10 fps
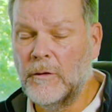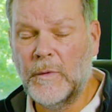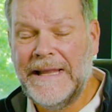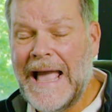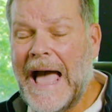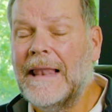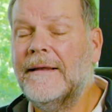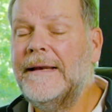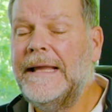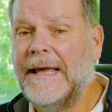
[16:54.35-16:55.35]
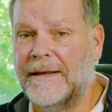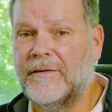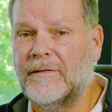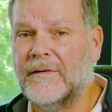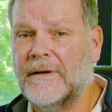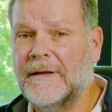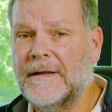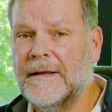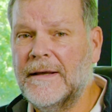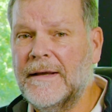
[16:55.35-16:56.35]
the reality is,
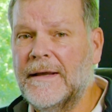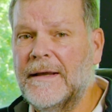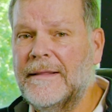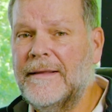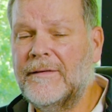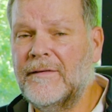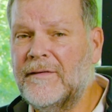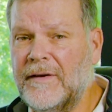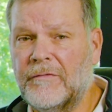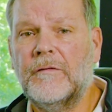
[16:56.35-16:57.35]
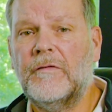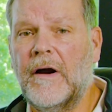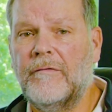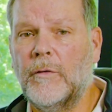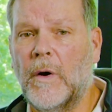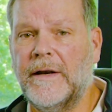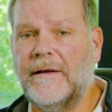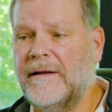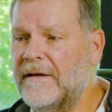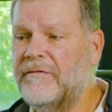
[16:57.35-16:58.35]
this is different for everyone.
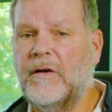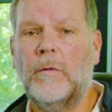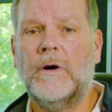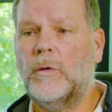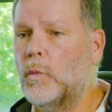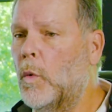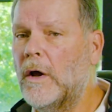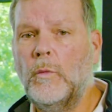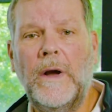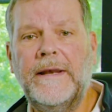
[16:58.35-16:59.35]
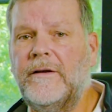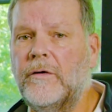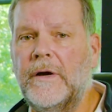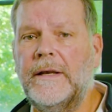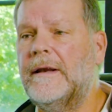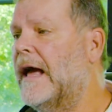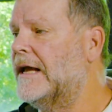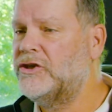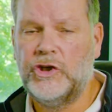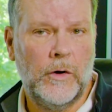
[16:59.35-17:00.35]
If there were one way to do it,
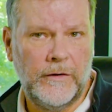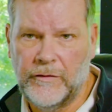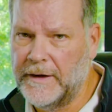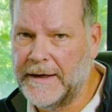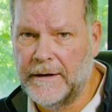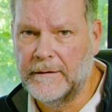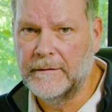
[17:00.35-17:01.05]
I'd show it to you here.